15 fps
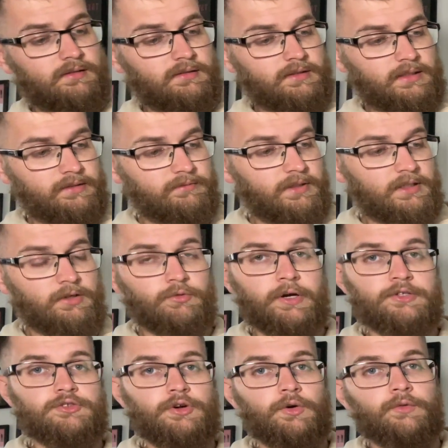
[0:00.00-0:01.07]
kind of like a
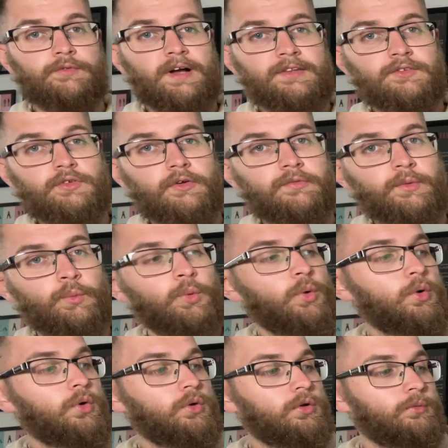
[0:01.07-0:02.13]
retro Vans off the
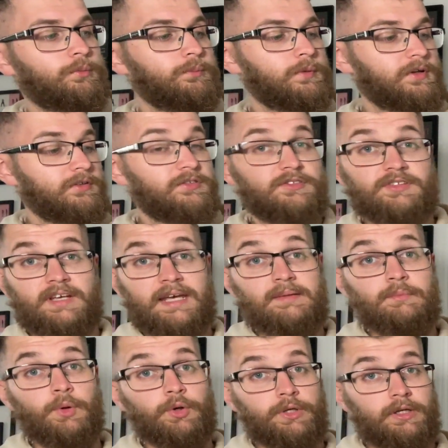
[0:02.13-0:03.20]
wall
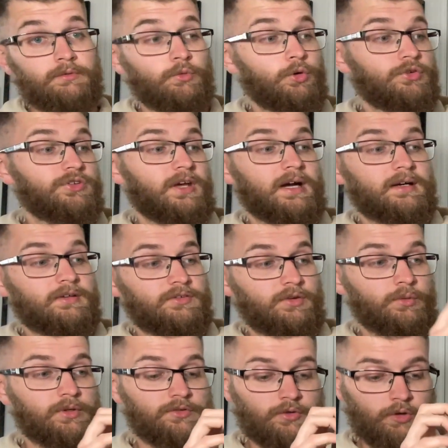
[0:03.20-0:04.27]
skateboarding rucksack. So
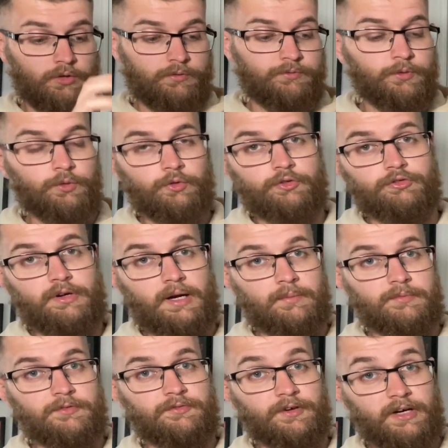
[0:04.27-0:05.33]
it's got the full
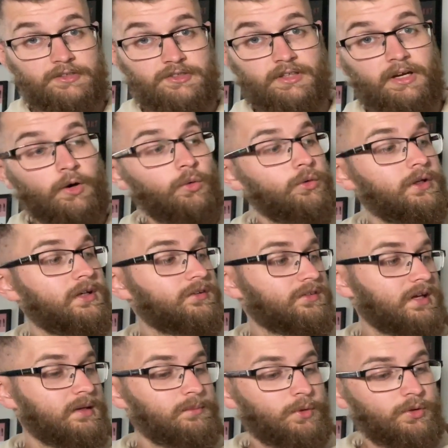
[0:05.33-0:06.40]
straps for actually holding a
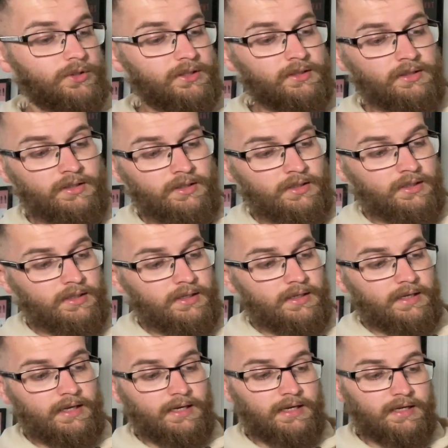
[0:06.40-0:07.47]
skateboard in.
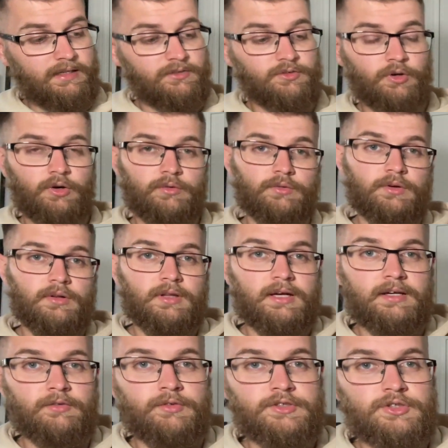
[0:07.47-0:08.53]
It's got
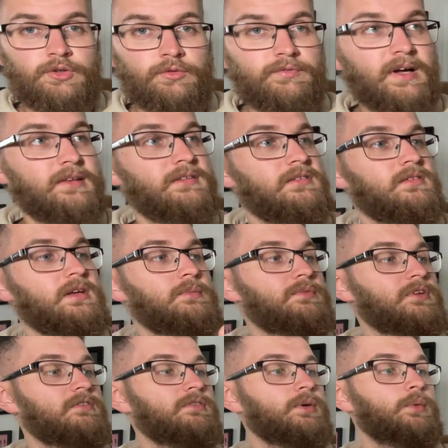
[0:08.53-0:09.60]
like original Vans zips
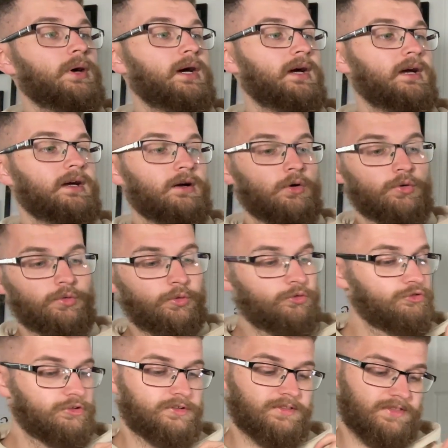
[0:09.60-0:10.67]
everywhere,
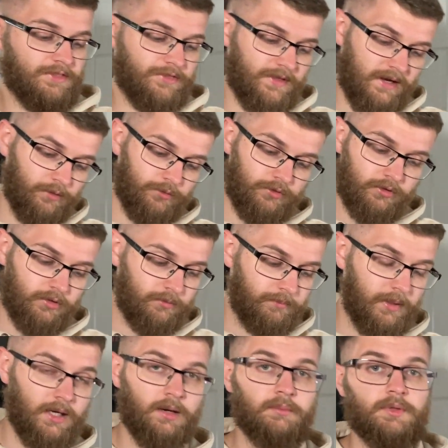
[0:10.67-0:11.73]
100,000
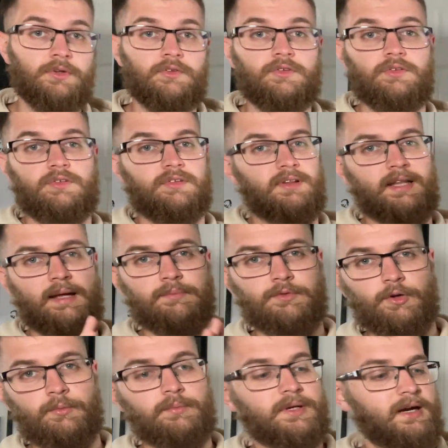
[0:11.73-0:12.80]
compartments,
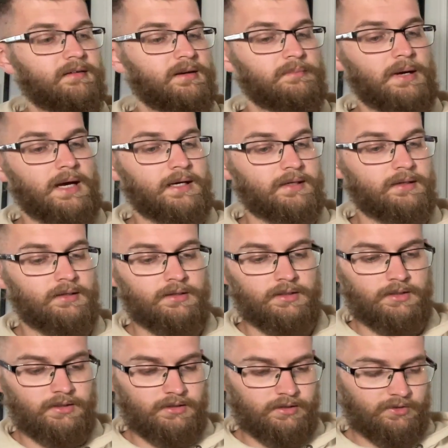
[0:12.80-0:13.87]
laptop carry bag,
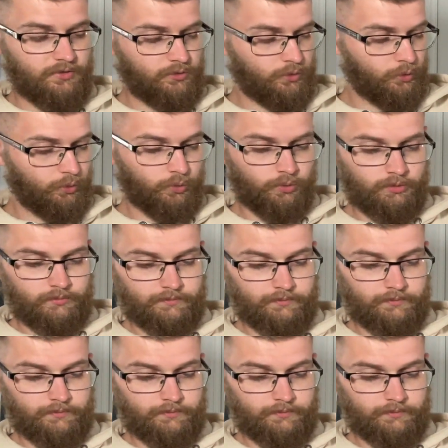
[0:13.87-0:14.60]
school,